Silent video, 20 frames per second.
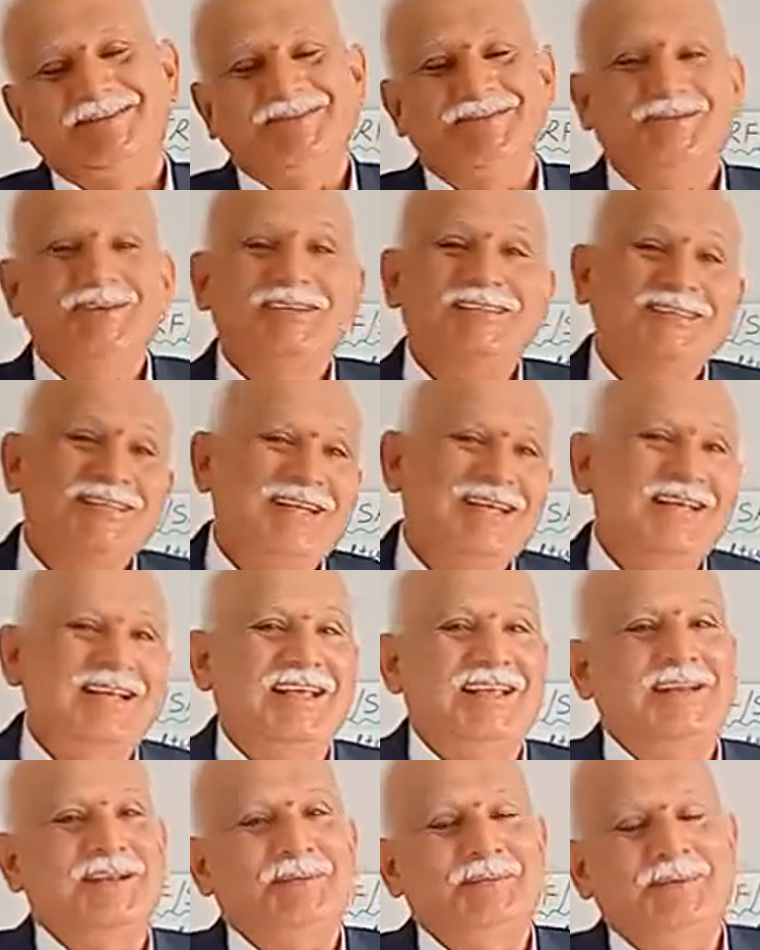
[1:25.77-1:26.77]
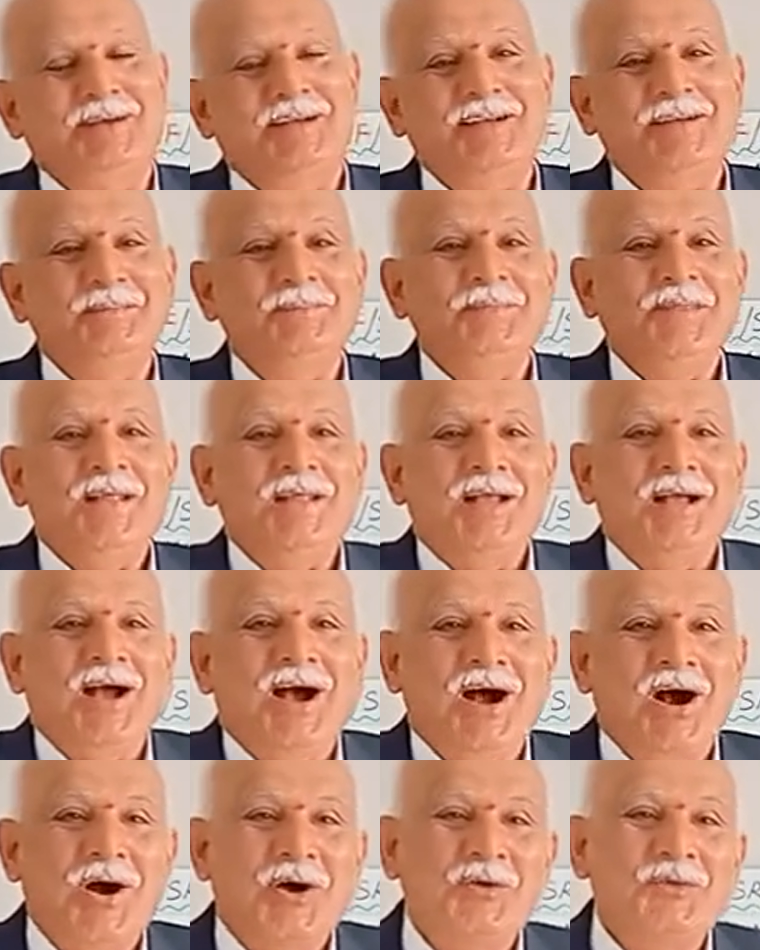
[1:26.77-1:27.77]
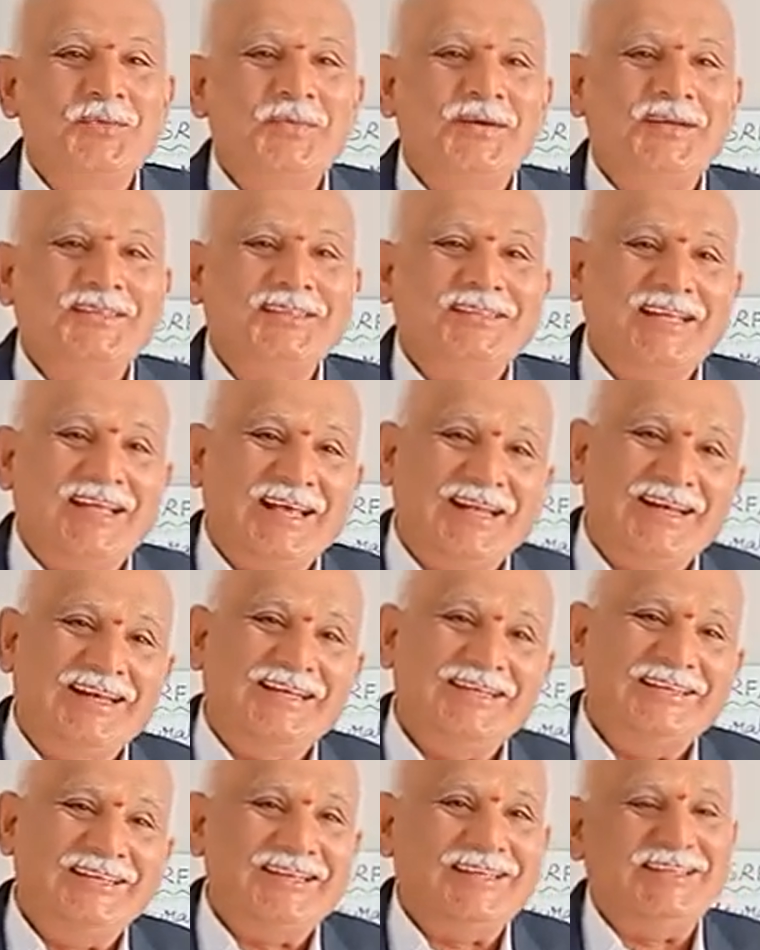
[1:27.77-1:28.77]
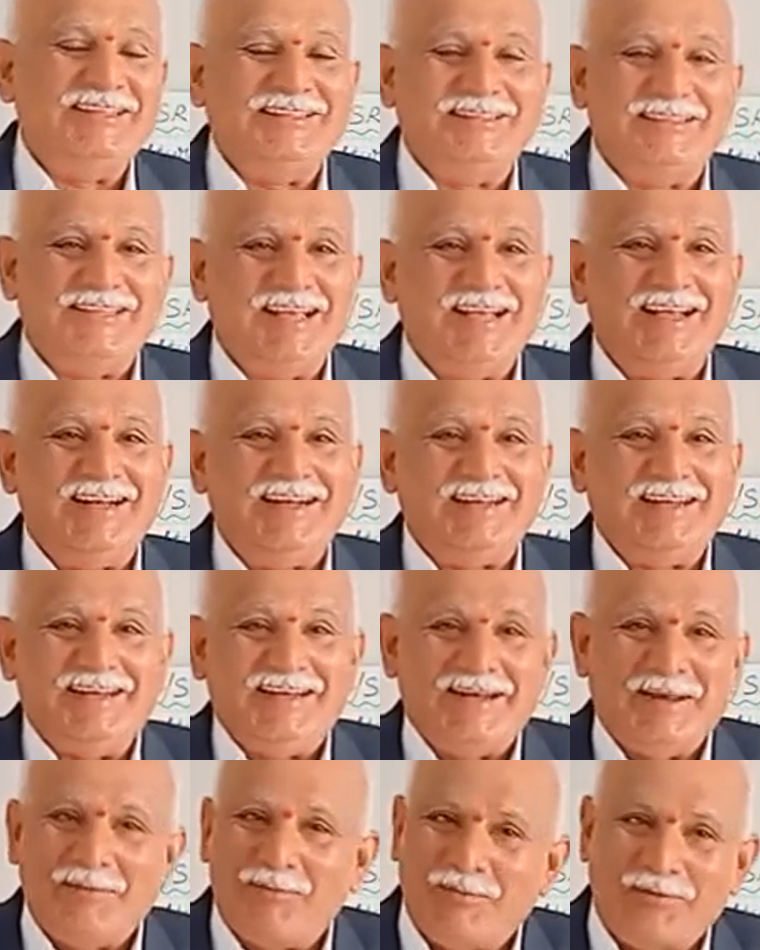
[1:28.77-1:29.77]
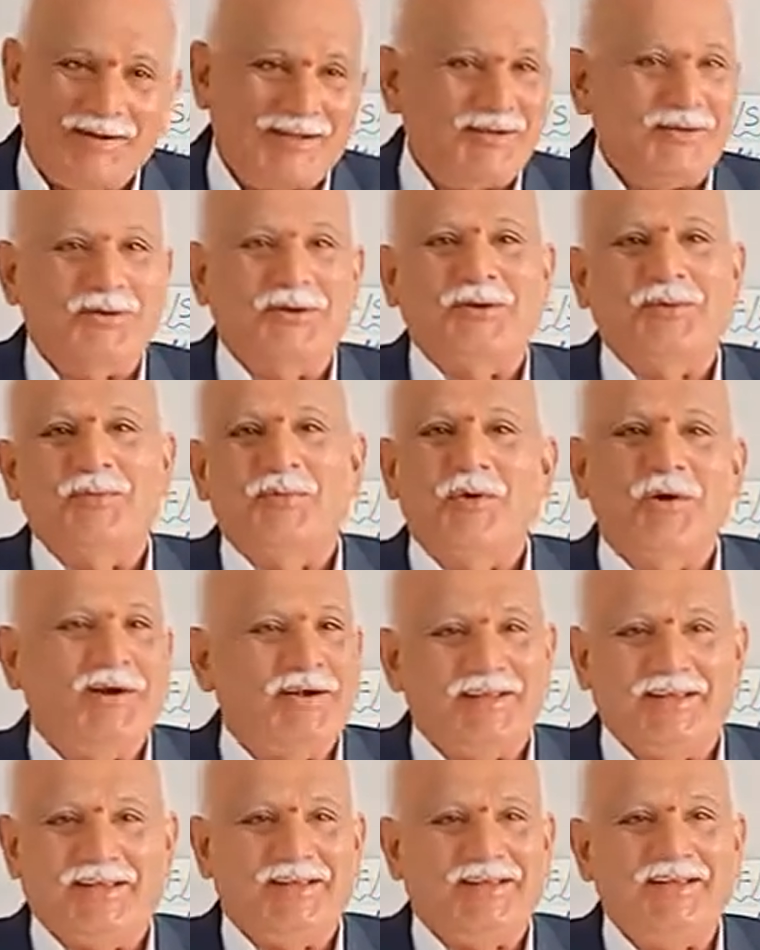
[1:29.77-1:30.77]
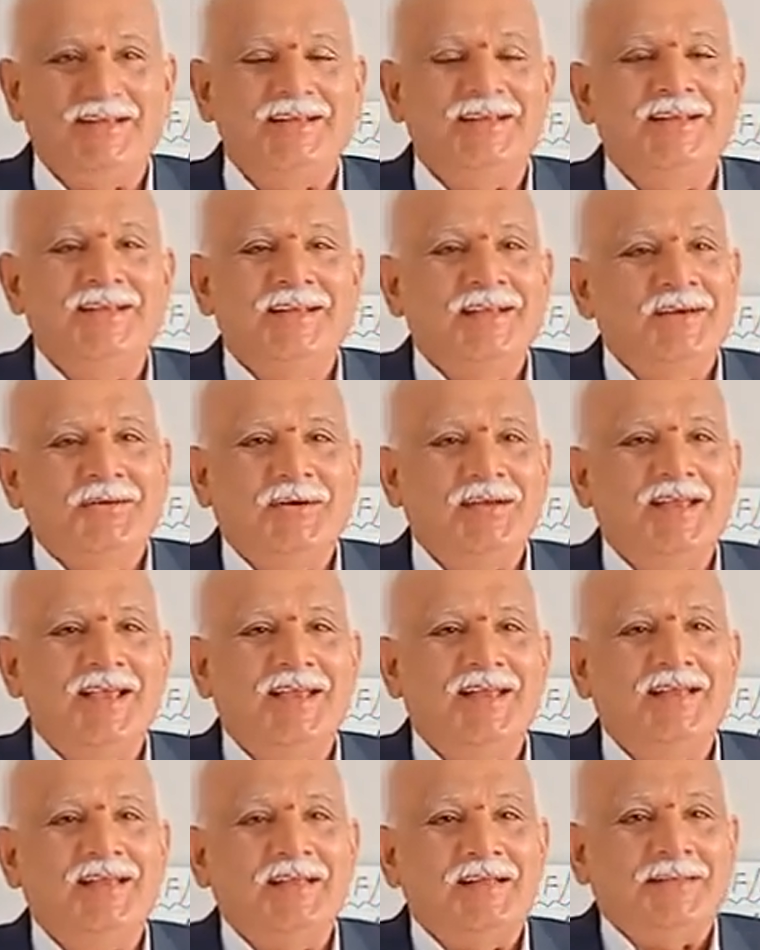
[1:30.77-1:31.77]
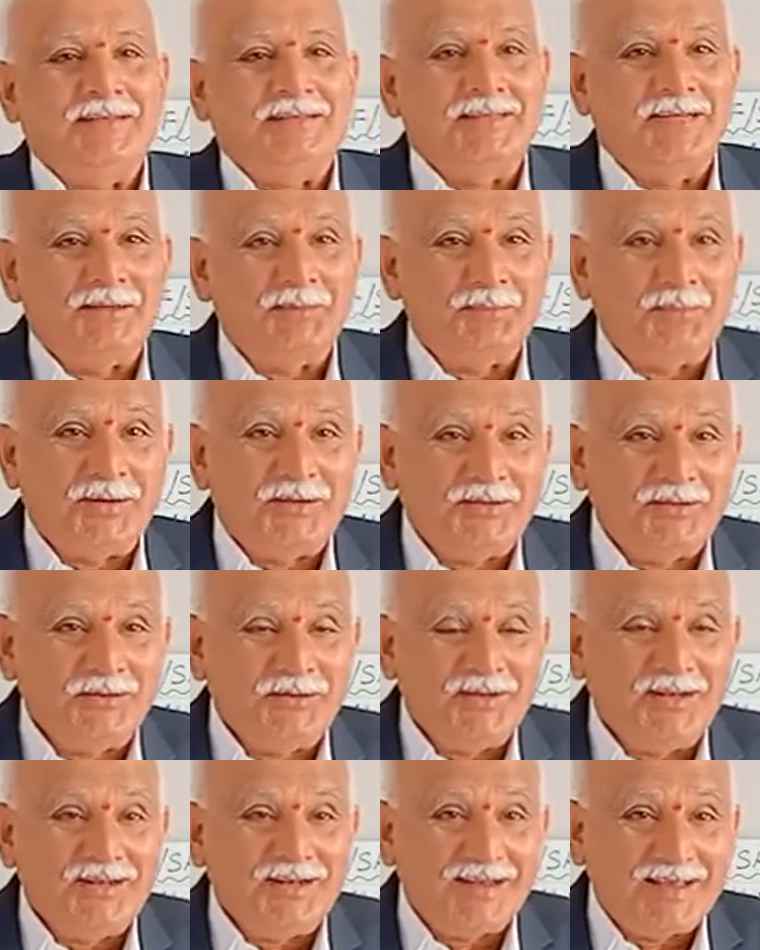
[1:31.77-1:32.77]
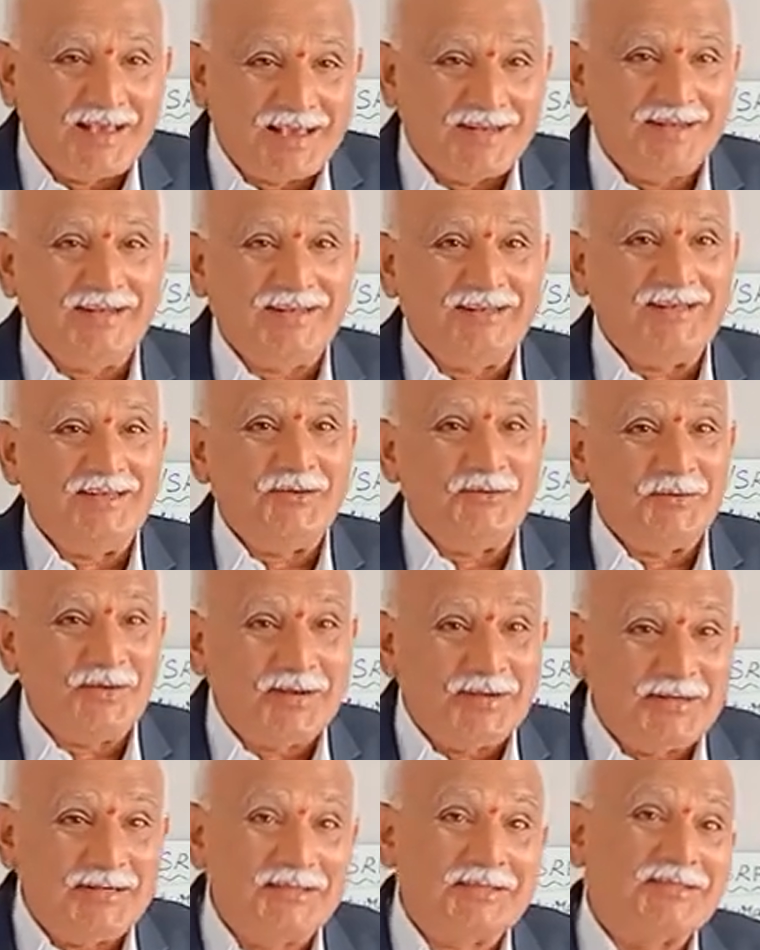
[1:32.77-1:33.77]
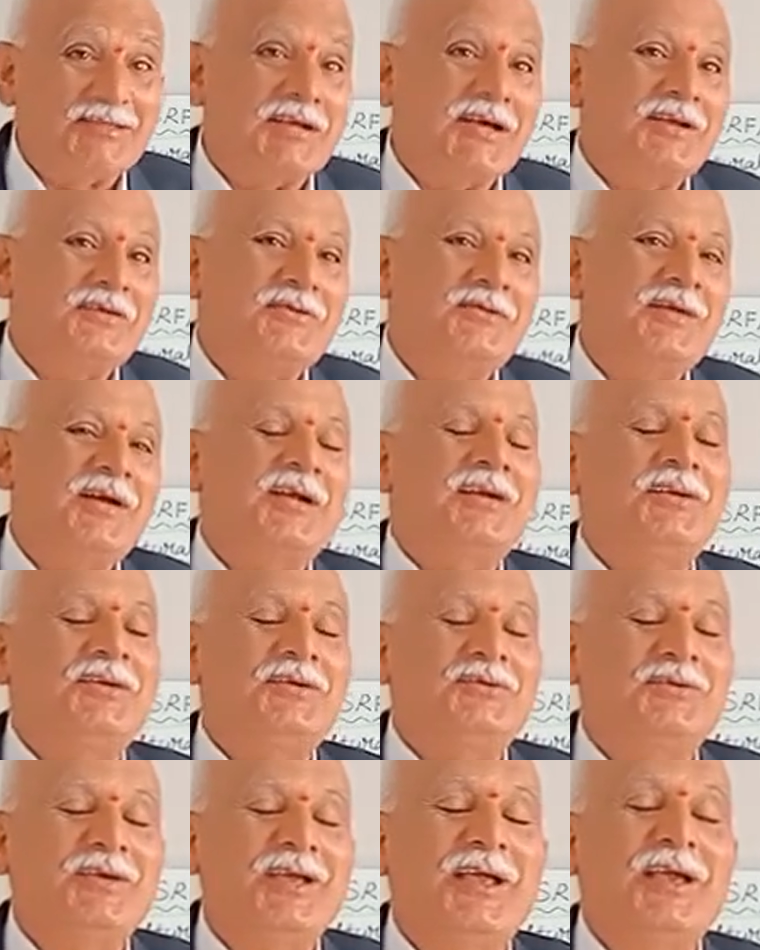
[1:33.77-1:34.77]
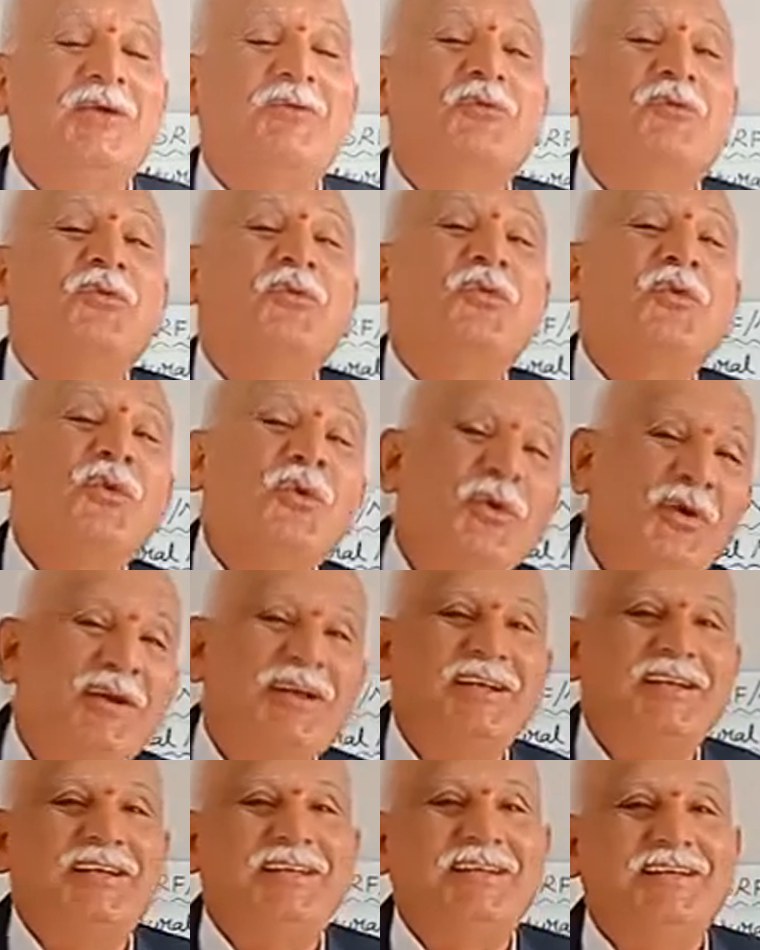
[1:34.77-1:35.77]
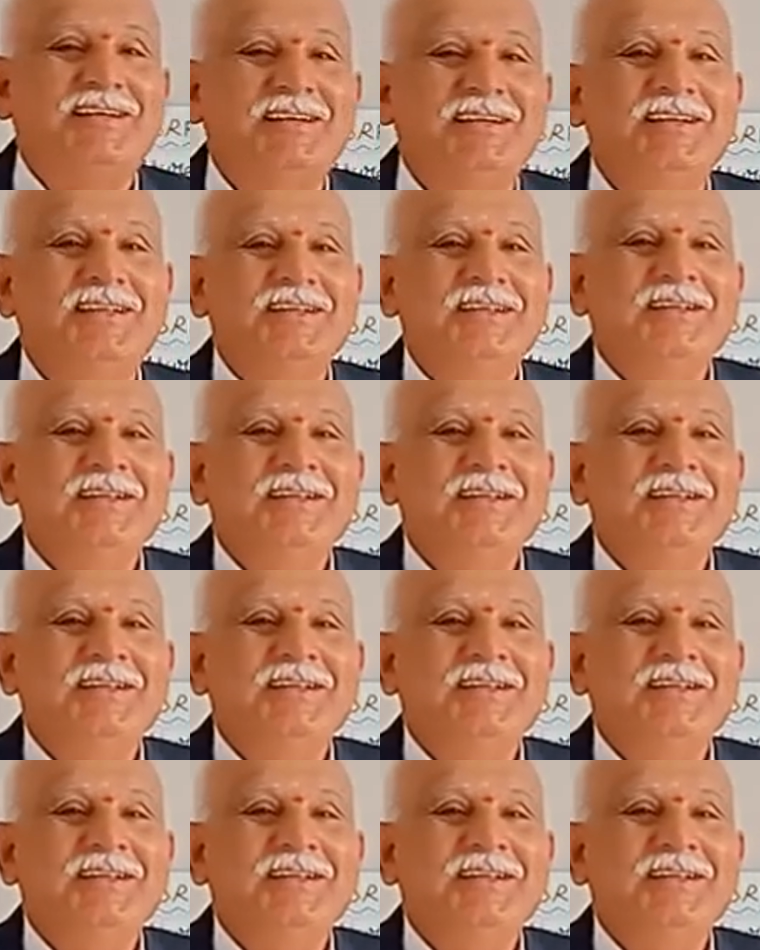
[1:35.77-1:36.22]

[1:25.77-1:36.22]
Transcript: Once again I repeat, how much energy is there in a particular body, okay, that particular energy when it is conveyed to a fluid,